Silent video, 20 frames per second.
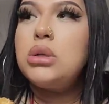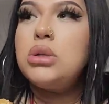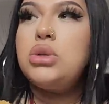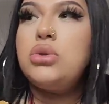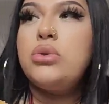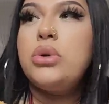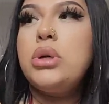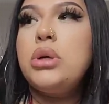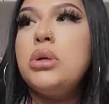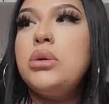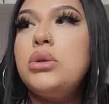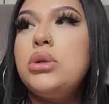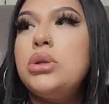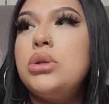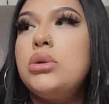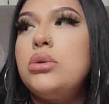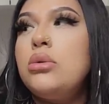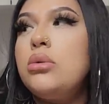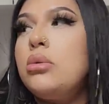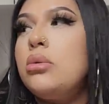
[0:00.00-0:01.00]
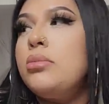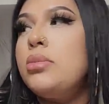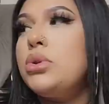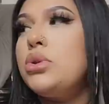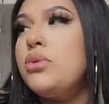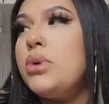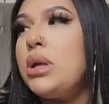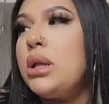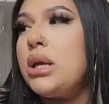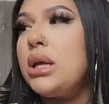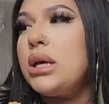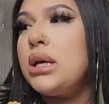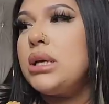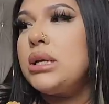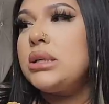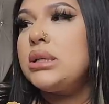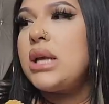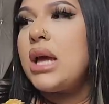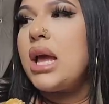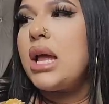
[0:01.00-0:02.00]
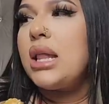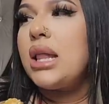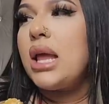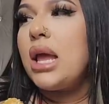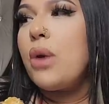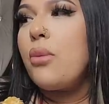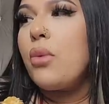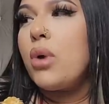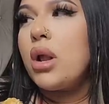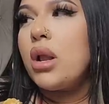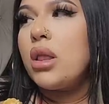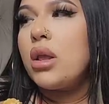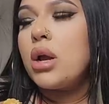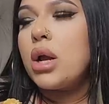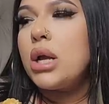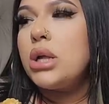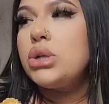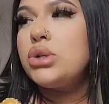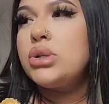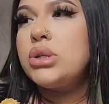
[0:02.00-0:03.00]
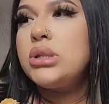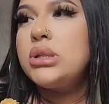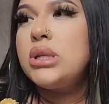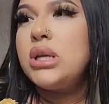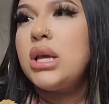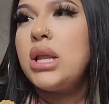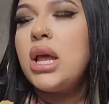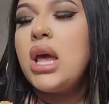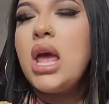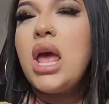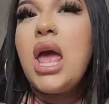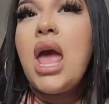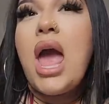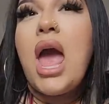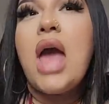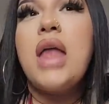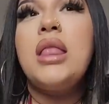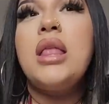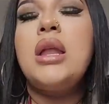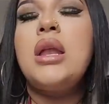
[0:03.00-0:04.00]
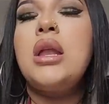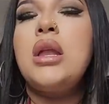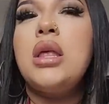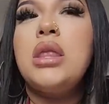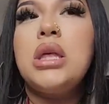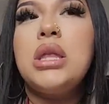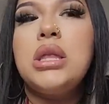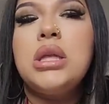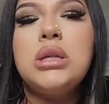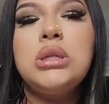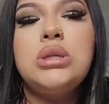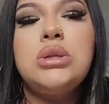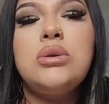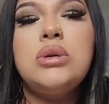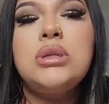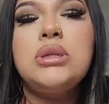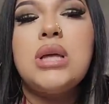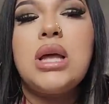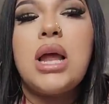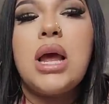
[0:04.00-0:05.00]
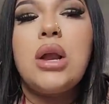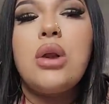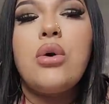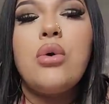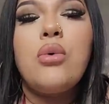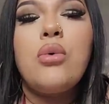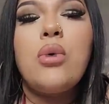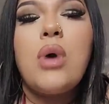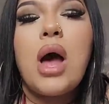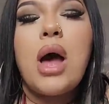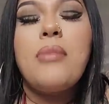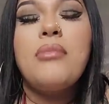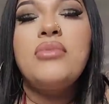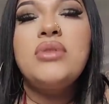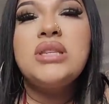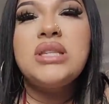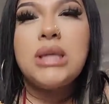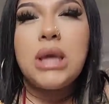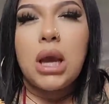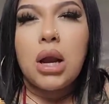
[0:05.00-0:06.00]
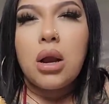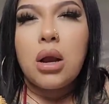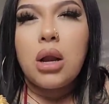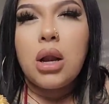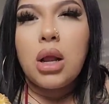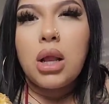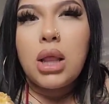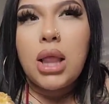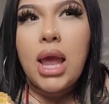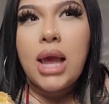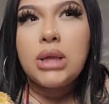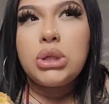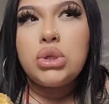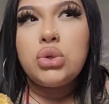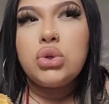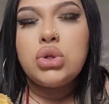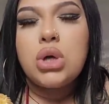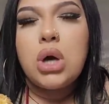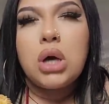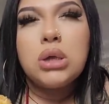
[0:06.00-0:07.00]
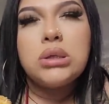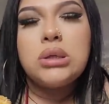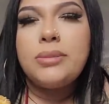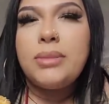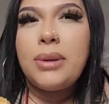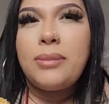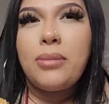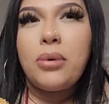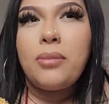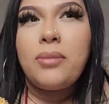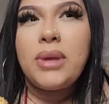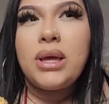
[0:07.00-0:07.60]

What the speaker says: doing YouTube, doing this, and they're interested. And then another thing too is that I'm scared, like, to talk to people,